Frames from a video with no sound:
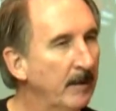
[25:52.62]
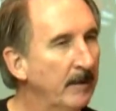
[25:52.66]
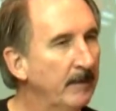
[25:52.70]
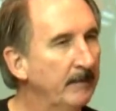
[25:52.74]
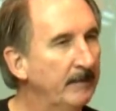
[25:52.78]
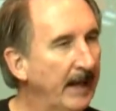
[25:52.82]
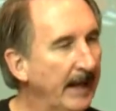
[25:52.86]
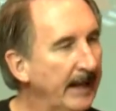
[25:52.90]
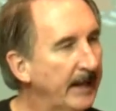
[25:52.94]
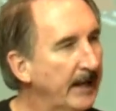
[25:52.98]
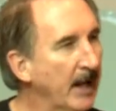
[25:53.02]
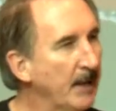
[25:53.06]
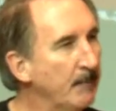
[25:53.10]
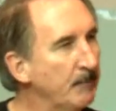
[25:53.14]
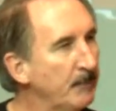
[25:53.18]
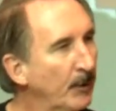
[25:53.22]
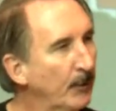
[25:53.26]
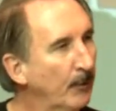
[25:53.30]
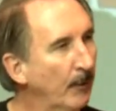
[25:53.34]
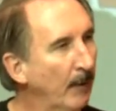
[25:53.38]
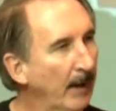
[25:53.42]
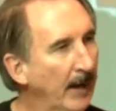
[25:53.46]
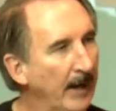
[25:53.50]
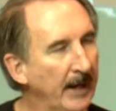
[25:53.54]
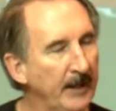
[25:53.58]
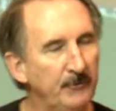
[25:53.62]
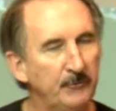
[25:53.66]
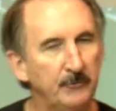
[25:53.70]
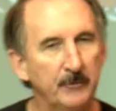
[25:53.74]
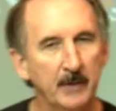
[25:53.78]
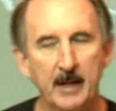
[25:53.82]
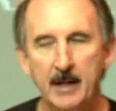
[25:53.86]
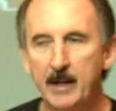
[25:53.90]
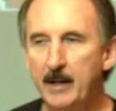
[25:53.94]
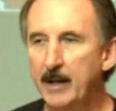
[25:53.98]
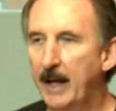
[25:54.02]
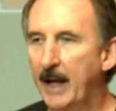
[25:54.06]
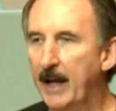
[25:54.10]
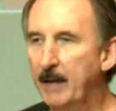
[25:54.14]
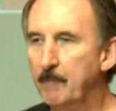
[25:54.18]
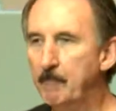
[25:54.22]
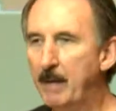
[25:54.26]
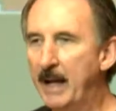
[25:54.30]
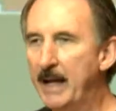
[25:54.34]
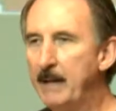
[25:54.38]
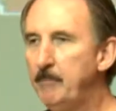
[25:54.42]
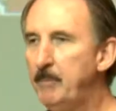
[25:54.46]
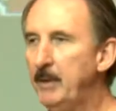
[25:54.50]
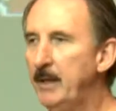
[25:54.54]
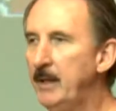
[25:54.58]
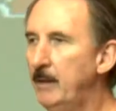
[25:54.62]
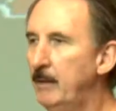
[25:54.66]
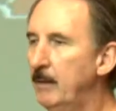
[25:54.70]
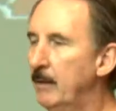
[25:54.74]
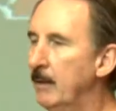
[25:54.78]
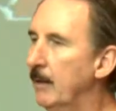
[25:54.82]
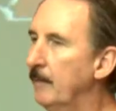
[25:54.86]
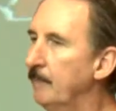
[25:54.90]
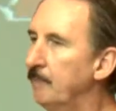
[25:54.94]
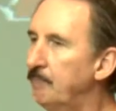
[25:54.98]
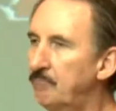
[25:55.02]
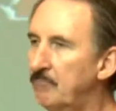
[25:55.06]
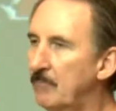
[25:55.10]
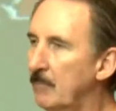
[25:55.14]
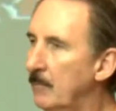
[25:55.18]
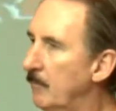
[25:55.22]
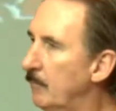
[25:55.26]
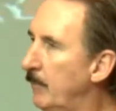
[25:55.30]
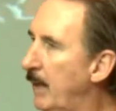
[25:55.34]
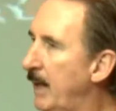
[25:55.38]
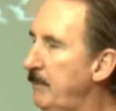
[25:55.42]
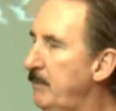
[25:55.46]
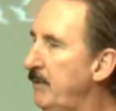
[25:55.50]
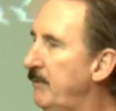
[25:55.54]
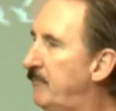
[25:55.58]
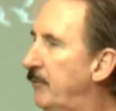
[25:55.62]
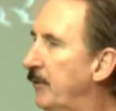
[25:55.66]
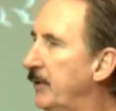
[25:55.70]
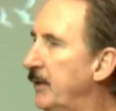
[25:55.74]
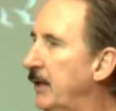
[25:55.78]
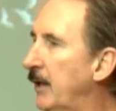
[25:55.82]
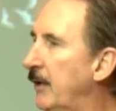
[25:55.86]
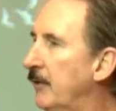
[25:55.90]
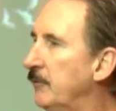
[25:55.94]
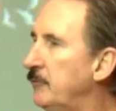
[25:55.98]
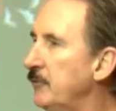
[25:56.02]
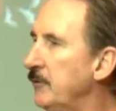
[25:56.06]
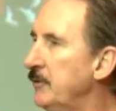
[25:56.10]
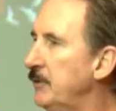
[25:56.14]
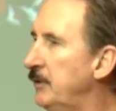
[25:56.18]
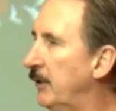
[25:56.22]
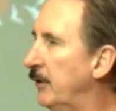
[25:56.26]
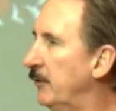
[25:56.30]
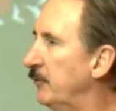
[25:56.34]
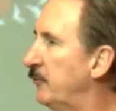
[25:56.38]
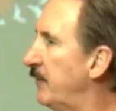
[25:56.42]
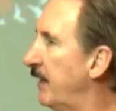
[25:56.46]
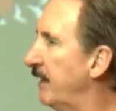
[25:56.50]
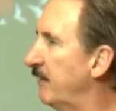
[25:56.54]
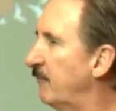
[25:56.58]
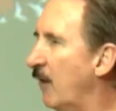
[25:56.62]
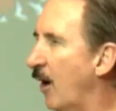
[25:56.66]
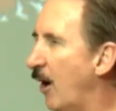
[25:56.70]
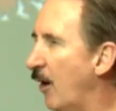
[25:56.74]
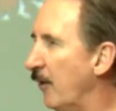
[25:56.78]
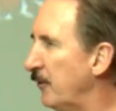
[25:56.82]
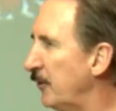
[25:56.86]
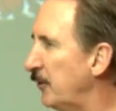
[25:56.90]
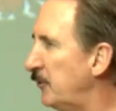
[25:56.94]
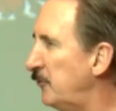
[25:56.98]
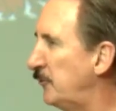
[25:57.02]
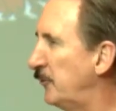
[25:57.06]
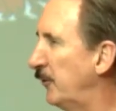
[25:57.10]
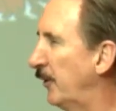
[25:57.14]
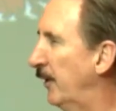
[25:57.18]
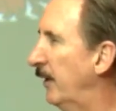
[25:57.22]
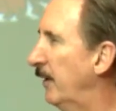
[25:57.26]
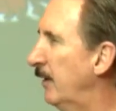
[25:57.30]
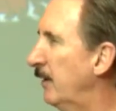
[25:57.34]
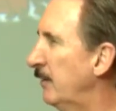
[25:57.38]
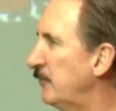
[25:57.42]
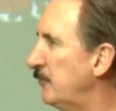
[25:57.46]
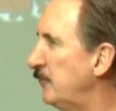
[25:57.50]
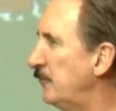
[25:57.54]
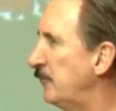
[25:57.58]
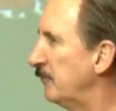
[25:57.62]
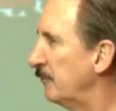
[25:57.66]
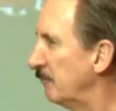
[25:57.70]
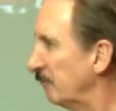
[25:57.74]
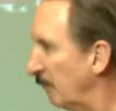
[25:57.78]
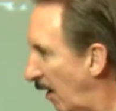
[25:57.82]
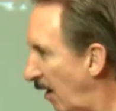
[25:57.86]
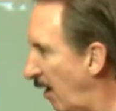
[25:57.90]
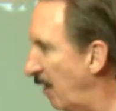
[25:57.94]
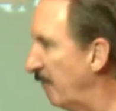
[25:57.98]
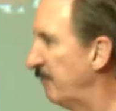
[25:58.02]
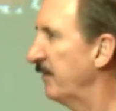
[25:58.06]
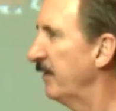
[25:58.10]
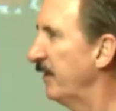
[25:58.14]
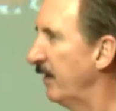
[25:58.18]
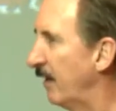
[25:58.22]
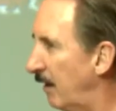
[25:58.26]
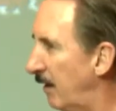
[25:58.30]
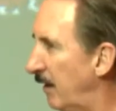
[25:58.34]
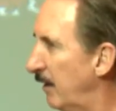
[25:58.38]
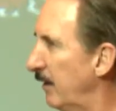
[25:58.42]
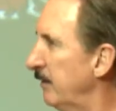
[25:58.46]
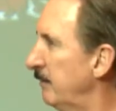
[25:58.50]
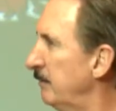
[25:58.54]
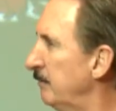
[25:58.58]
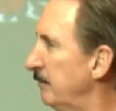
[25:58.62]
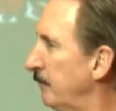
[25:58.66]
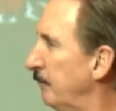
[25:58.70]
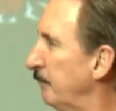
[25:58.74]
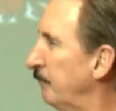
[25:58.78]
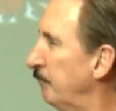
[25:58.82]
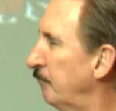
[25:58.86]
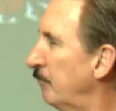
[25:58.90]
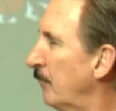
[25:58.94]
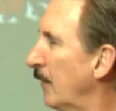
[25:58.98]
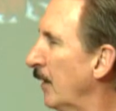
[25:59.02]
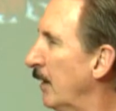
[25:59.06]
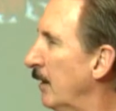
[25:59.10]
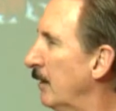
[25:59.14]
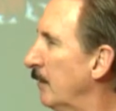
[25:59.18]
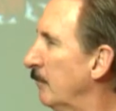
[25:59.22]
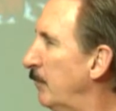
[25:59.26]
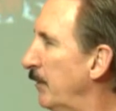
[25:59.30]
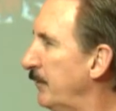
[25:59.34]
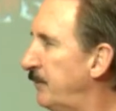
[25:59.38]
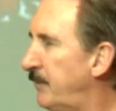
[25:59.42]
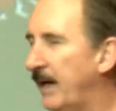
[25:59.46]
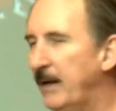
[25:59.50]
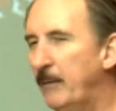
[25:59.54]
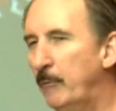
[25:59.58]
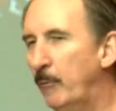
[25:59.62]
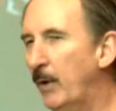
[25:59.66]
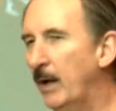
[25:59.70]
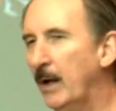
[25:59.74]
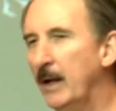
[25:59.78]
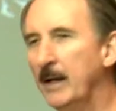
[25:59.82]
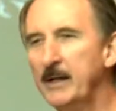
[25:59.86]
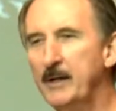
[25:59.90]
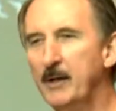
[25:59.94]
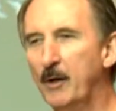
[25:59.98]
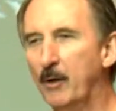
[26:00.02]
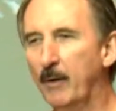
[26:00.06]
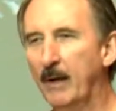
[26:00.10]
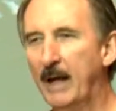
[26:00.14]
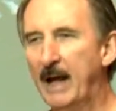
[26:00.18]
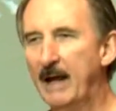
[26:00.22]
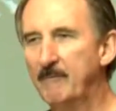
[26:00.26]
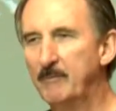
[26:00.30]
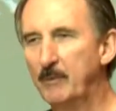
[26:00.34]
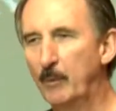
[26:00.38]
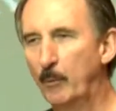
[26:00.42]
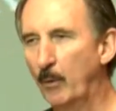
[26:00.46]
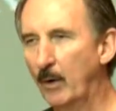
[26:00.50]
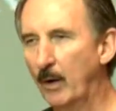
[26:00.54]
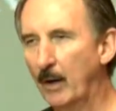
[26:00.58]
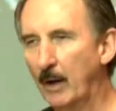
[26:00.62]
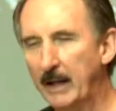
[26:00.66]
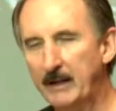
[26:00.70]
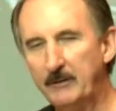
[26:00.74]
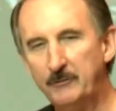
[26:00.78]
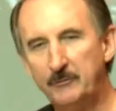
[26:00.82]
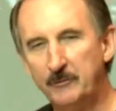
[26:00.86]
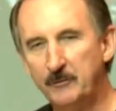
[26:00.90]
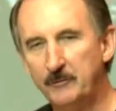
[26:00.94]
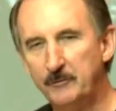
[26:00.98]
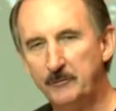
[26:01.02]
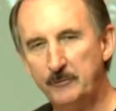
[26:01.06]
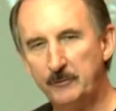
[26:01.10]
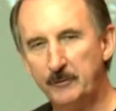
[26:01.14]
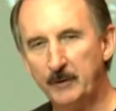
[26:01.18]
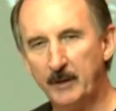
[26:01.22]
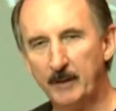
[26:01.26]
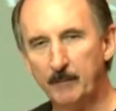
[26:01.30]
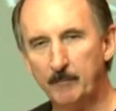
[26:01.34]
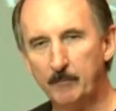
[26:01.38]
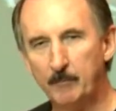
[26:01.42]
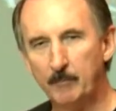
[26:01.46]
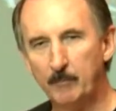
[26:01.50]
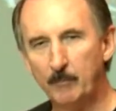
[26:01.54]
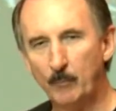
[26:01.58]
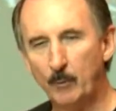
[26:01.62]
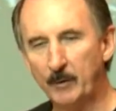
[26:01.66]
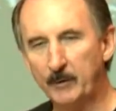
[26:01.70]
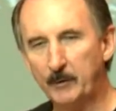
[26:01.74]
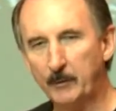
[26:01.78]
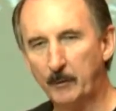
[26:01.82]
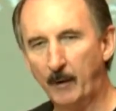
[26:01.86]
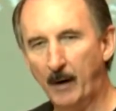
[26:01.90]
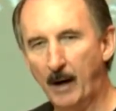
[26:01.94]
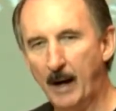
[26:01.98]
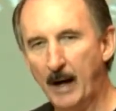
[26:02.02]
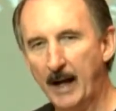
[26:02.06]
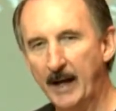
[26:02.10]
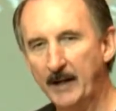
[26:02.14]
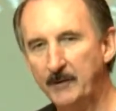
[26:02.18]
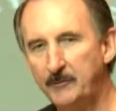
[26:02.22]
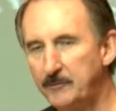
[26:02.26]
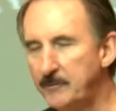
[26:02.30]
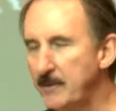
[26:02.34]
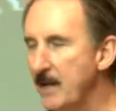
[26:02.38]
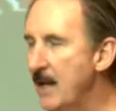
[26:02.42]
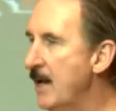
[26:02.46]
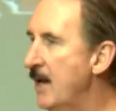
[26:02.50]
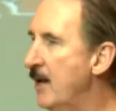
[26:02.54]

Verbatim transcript: They come to grace, and maybe, maybe for years and years they've gone to church off and on, but they really don't have a relationship with Christ.